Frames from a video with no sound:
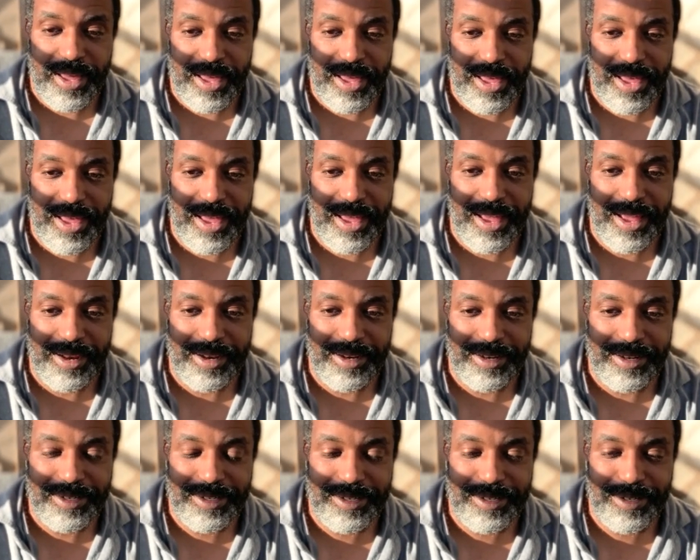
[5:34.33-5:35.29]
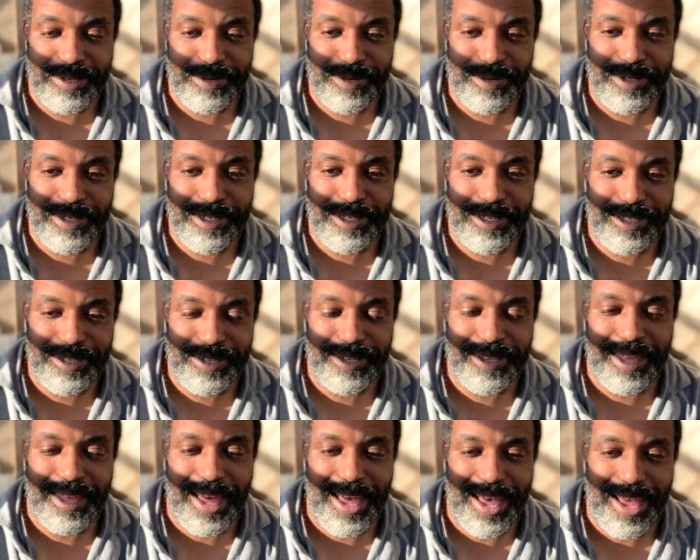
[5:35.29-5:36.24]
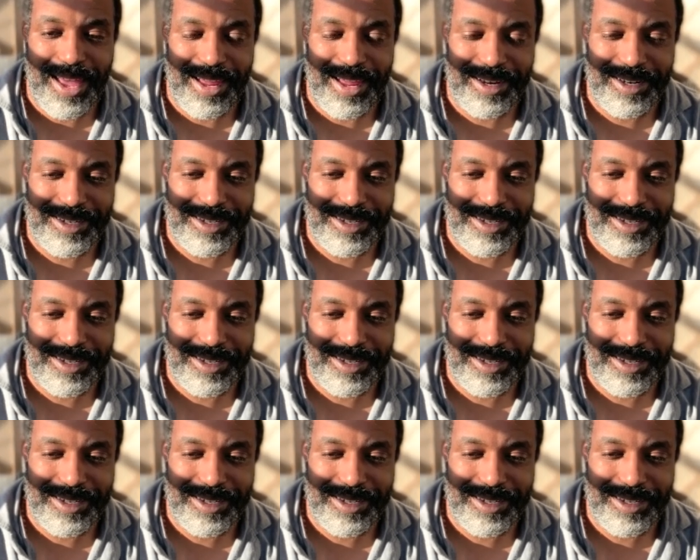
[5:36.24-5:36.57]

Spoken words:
And when you do that,